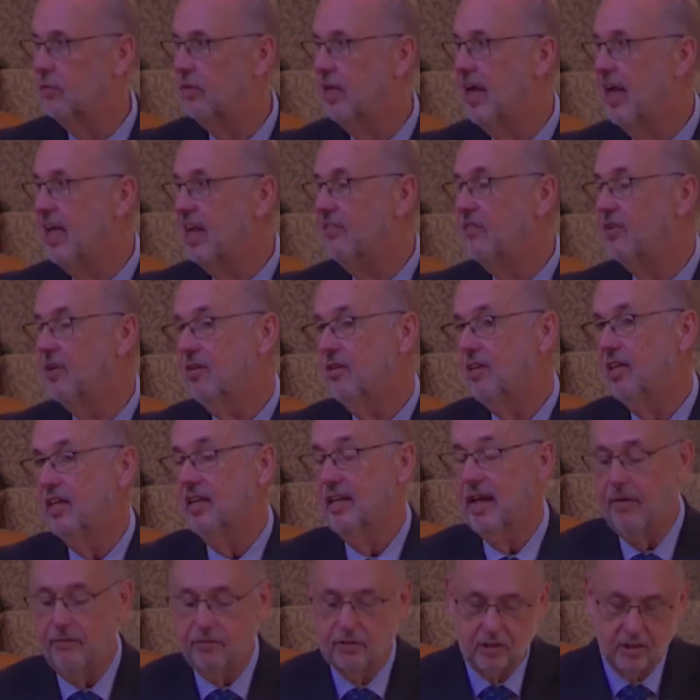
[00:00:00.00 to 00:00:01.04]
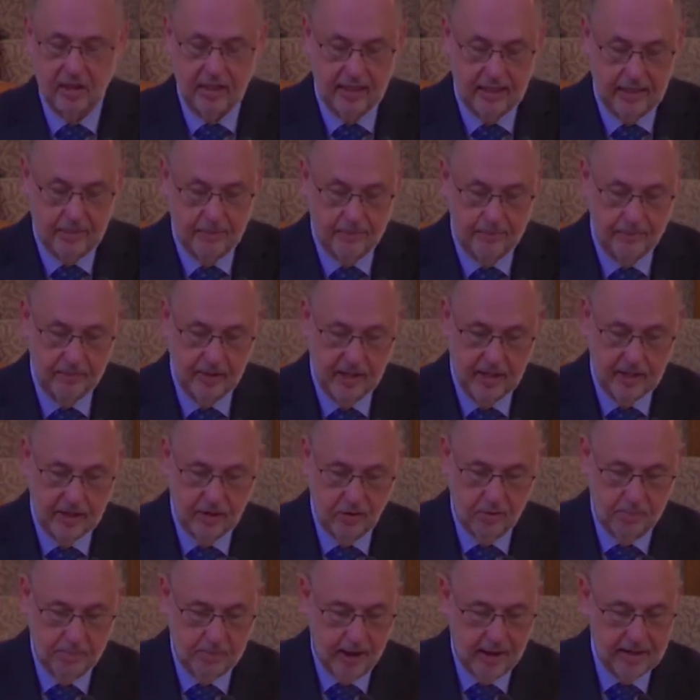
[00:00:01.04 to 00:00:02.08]
And if you don't get enough sleep, your
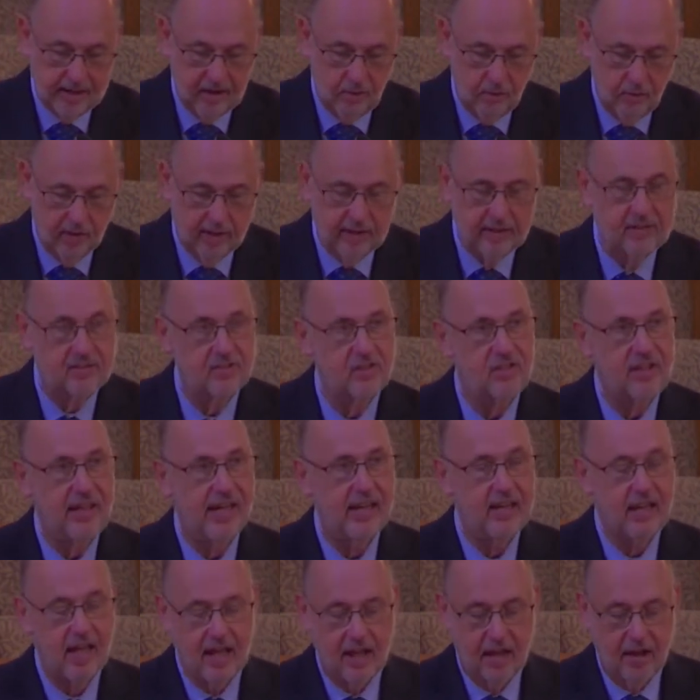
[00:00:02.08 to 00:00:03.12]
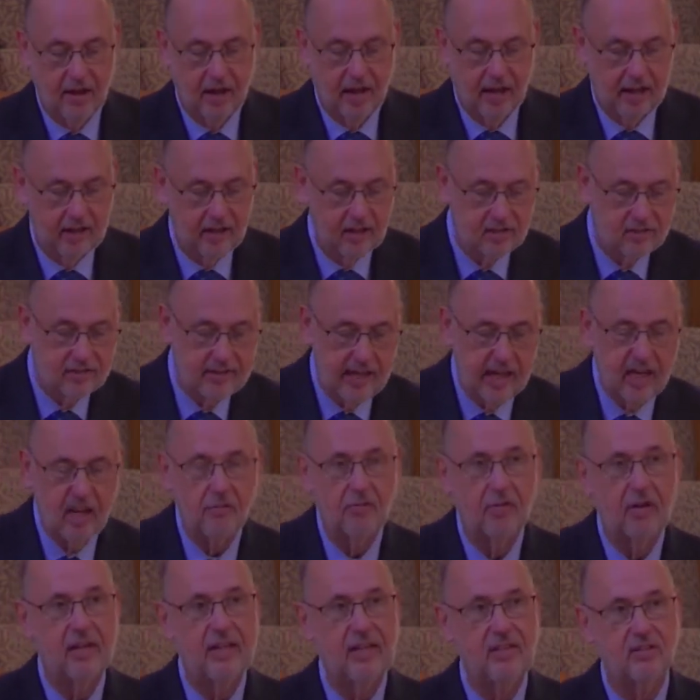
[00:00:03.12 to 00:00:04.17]
body will instead, uh, instead
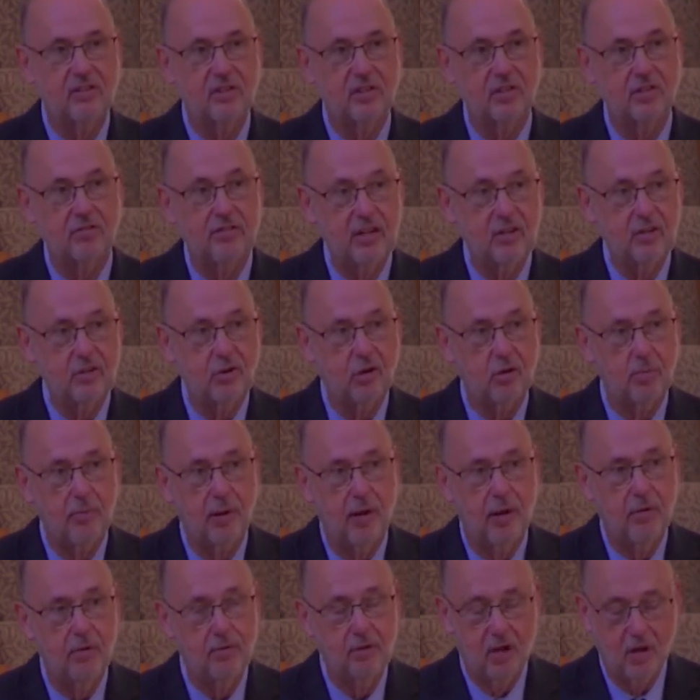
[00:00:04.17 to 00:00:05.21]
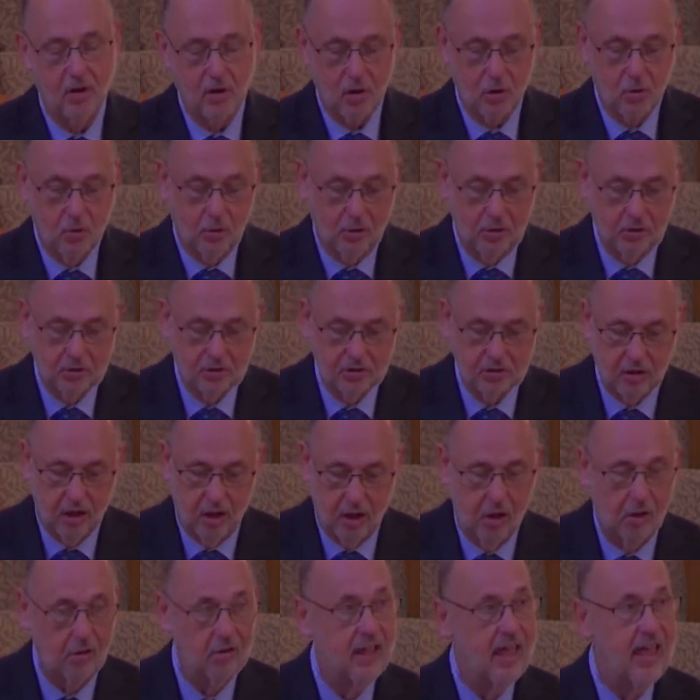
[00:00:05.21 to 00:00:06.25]
release the stress hormone
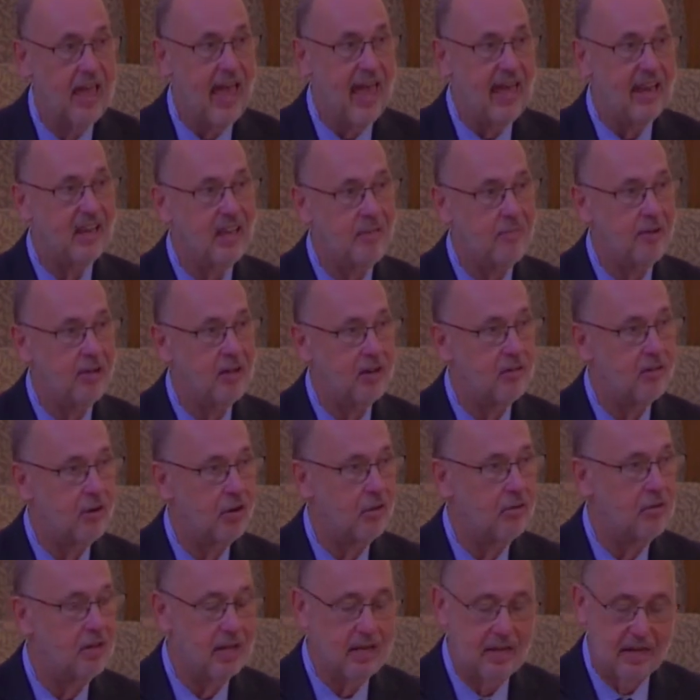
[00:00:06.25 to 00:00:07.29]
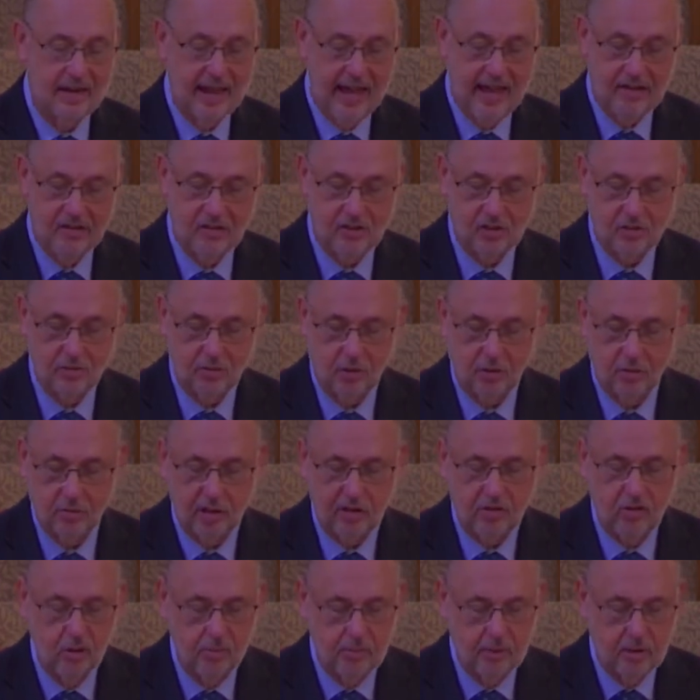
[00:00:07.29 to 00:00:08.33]
cortisol and limit your own natural
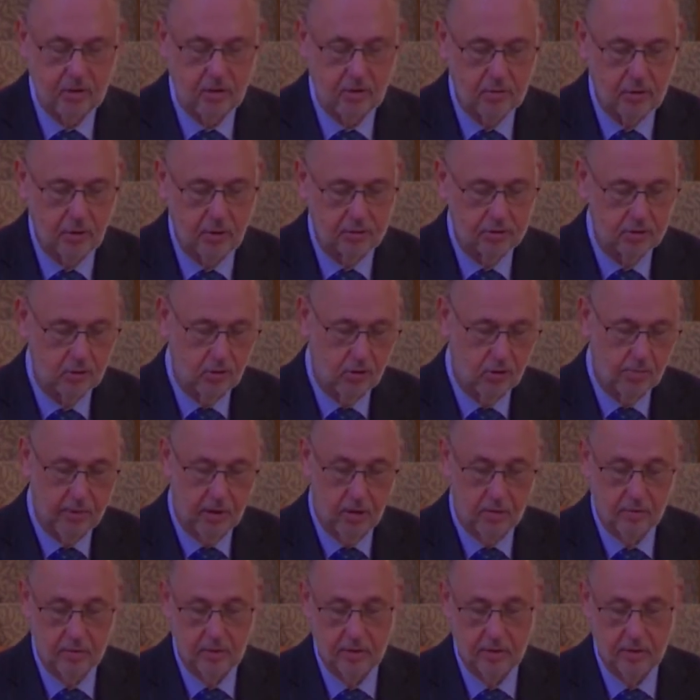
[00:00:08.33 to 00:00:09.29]
human growth hormone.